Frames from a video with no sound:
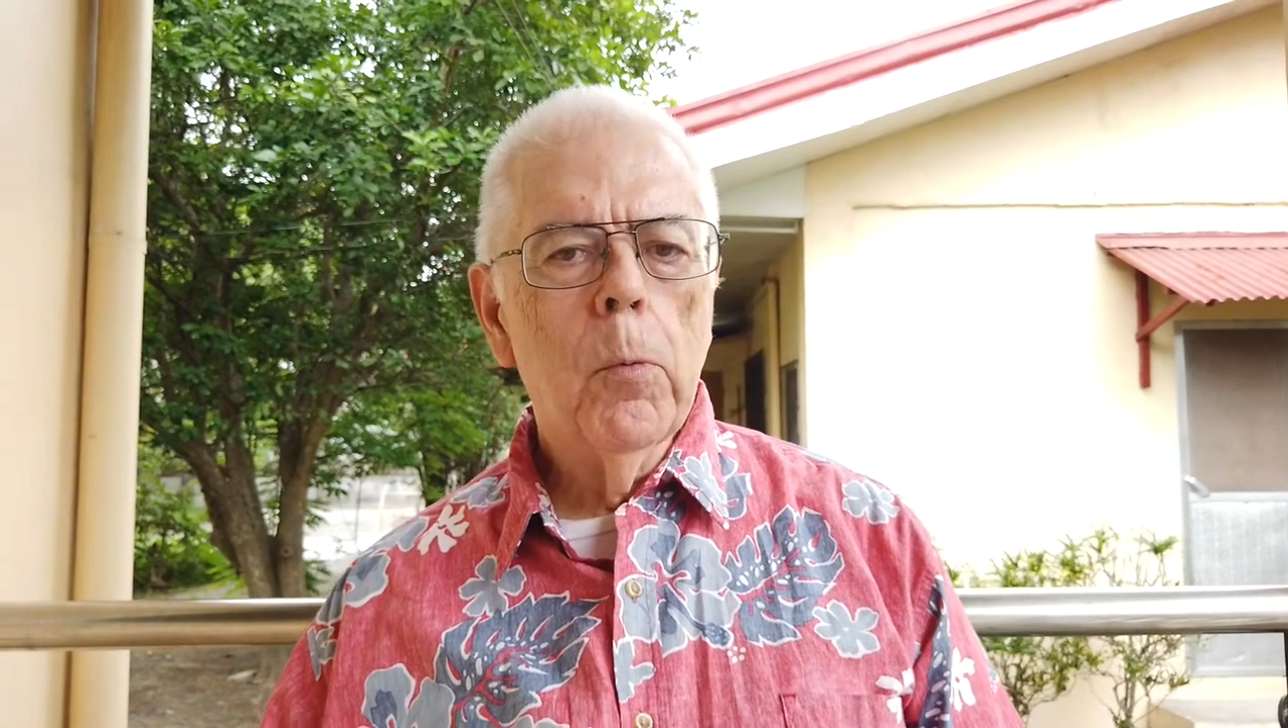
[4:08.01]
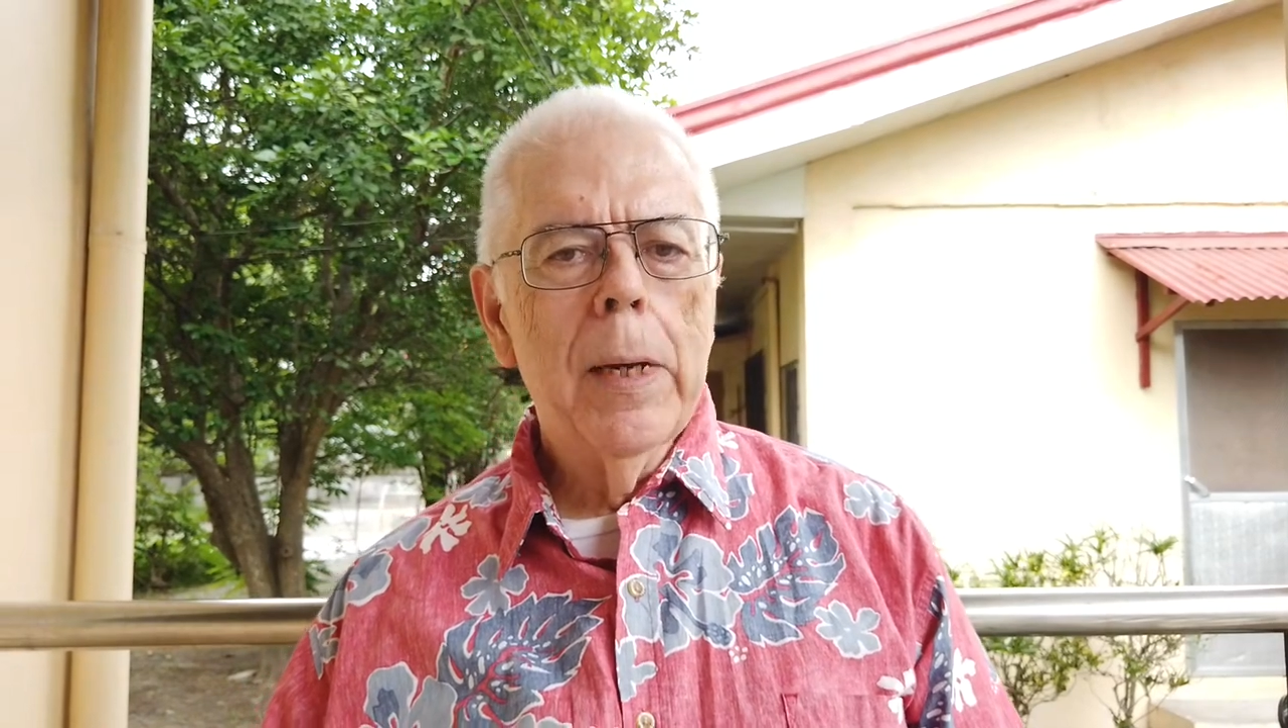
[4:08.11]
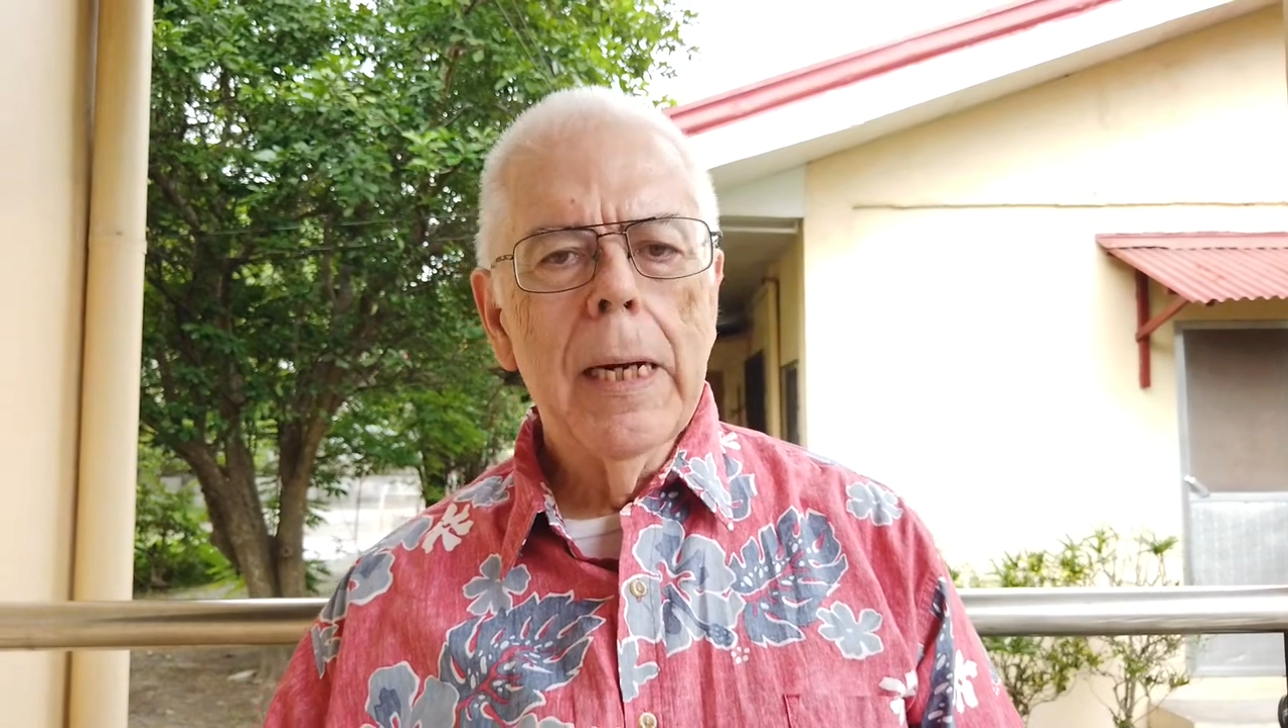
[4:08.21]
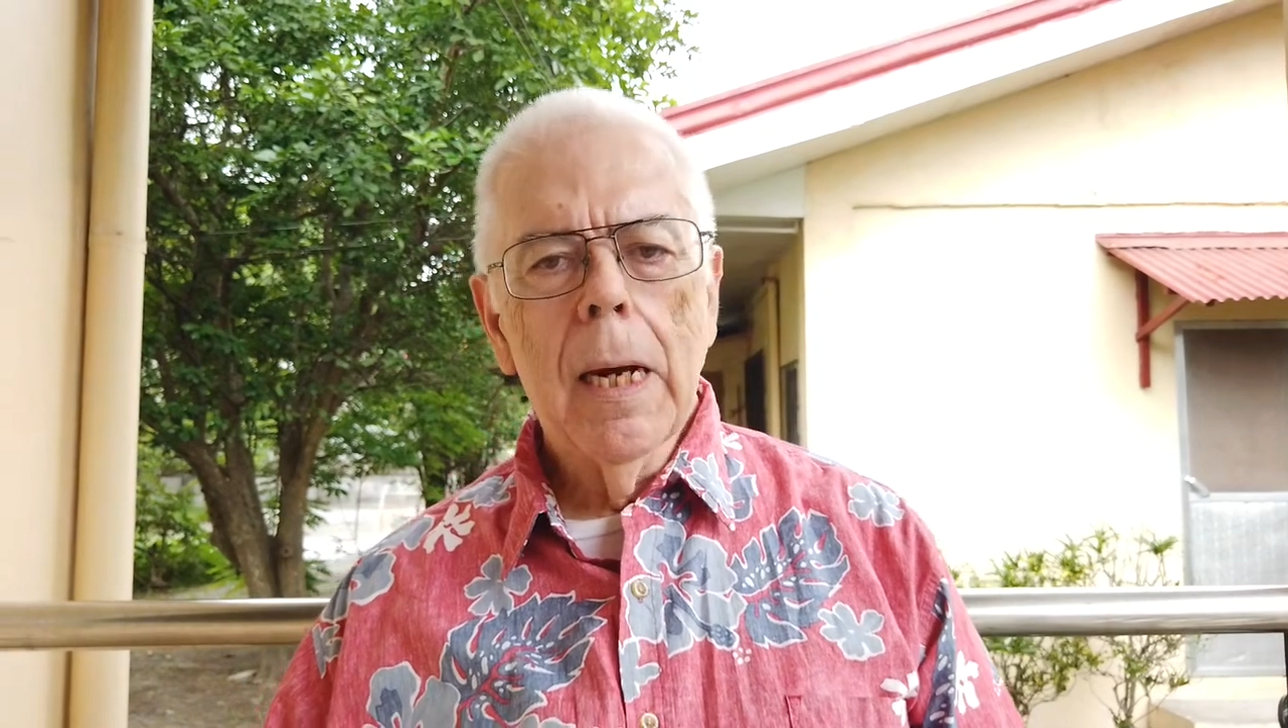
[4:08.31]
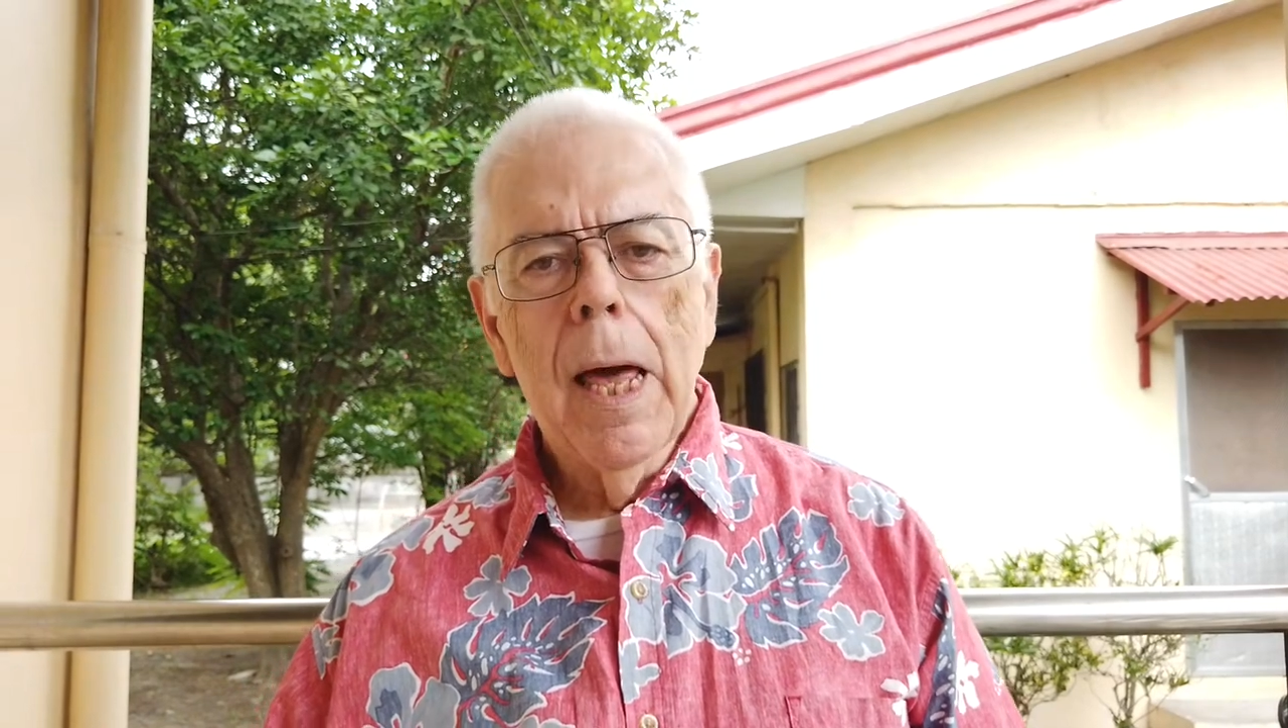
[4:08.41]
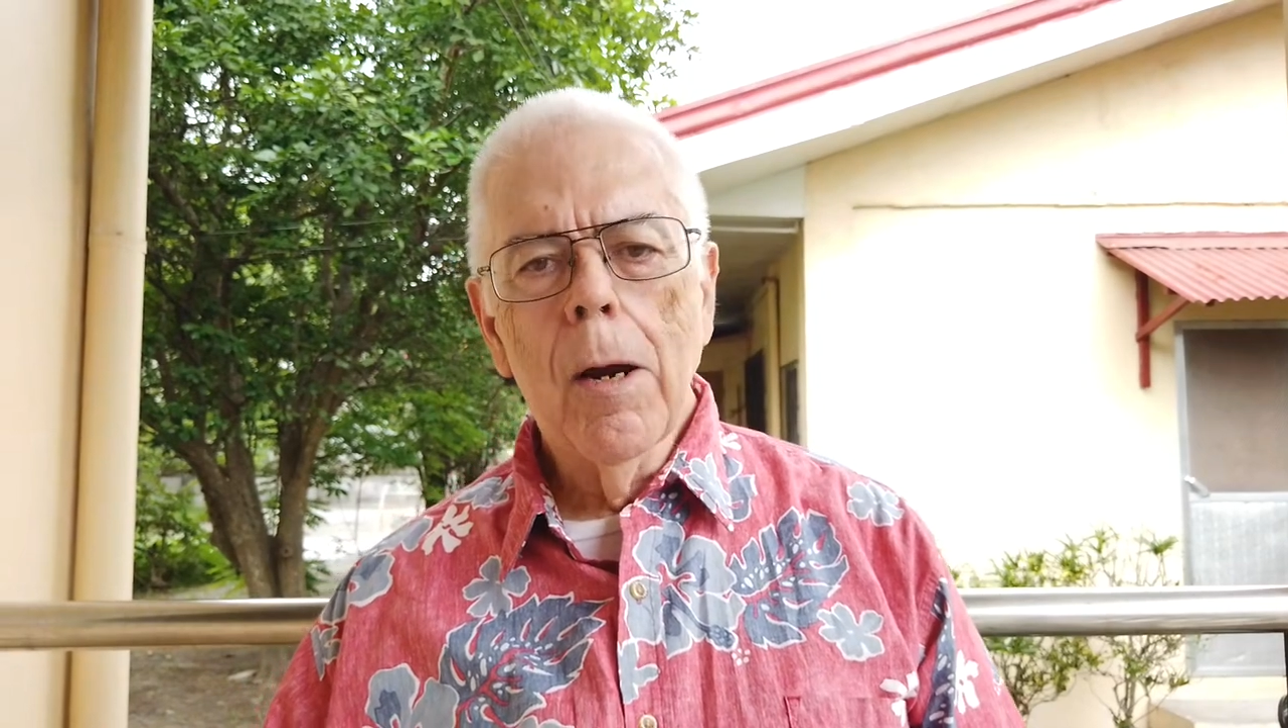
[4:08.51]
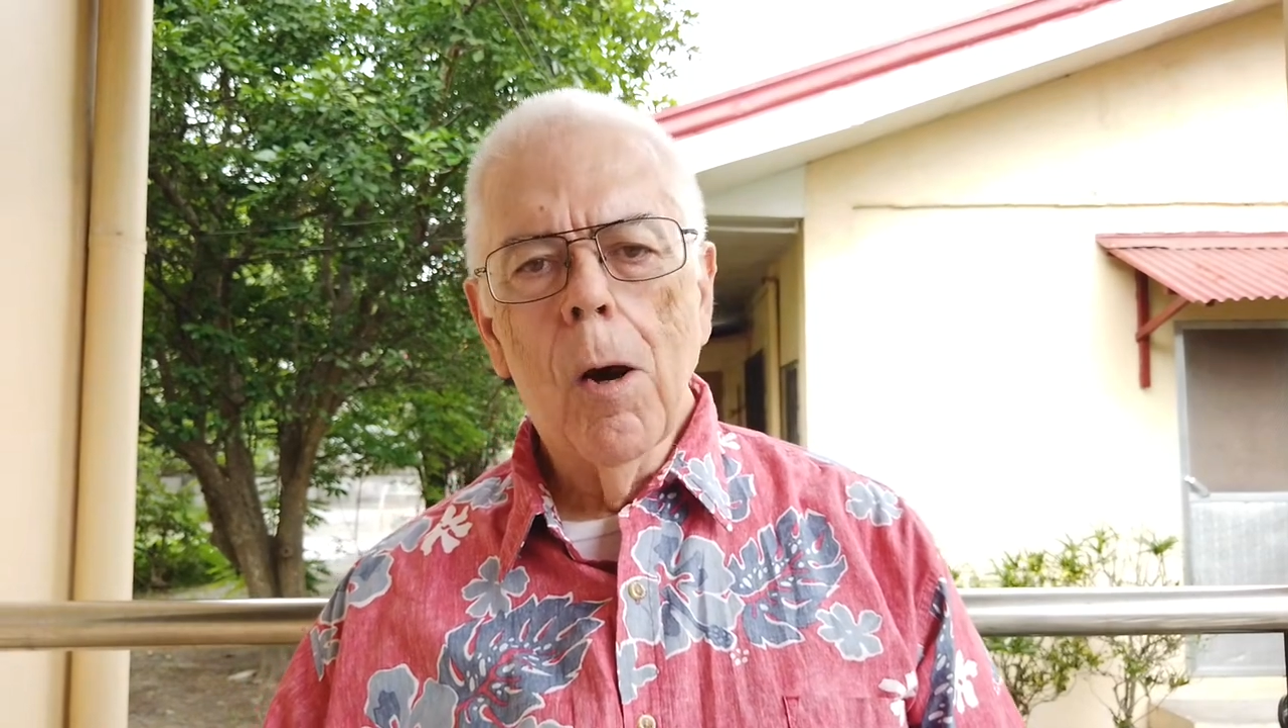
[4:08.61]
read a lot of